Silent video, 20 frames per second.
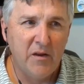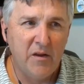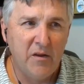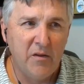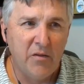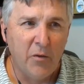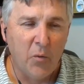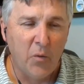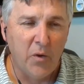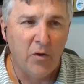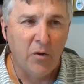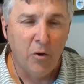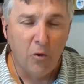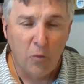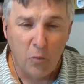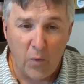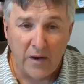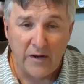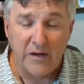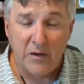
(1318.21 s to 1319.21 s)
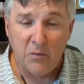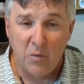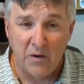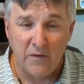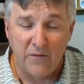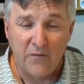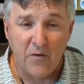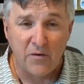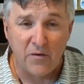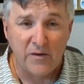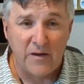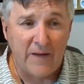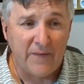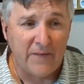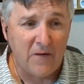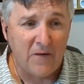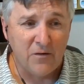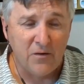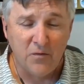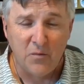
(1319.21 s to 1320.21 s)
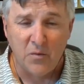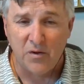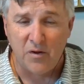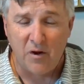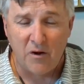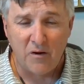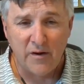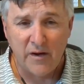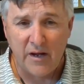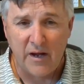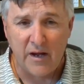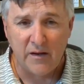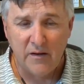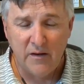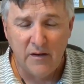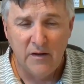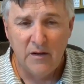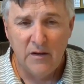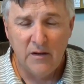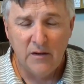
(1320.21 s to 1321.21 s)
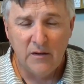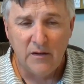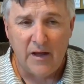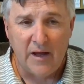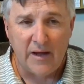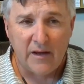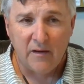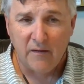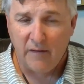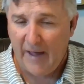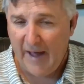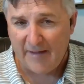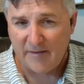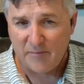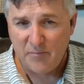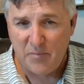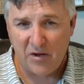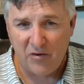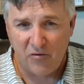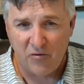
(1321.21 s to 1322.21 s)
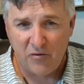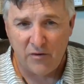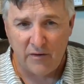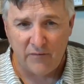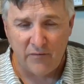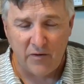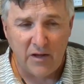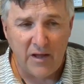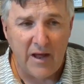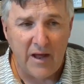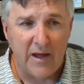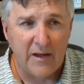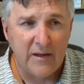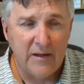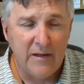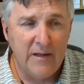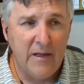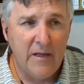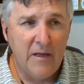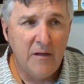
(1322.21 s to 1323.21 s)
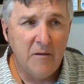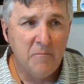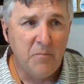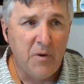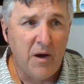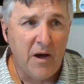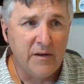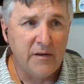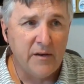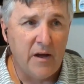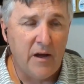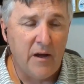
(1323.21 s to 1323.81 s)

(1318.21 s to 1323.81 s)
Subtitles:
little windy when we first got there, so it was hard to get like glass pictures of the lake. But